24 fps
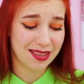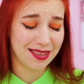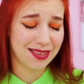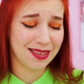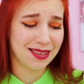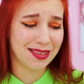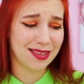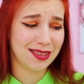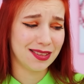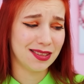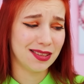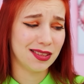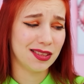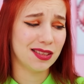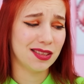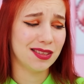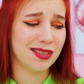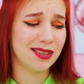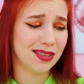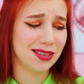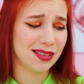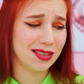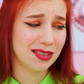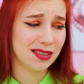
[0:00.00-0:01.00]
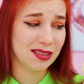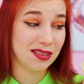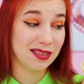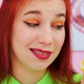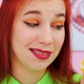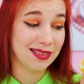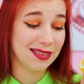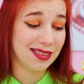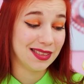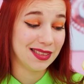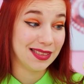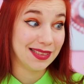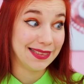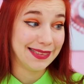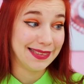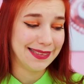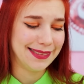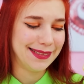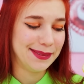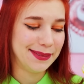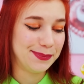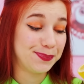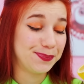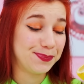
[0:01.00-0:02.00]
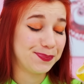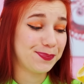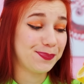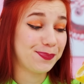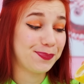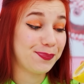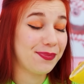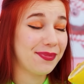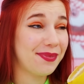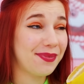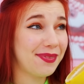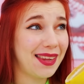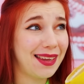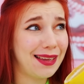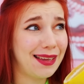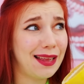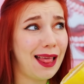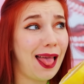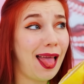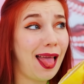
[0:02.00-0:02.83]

Not bad. Emma's got tears in her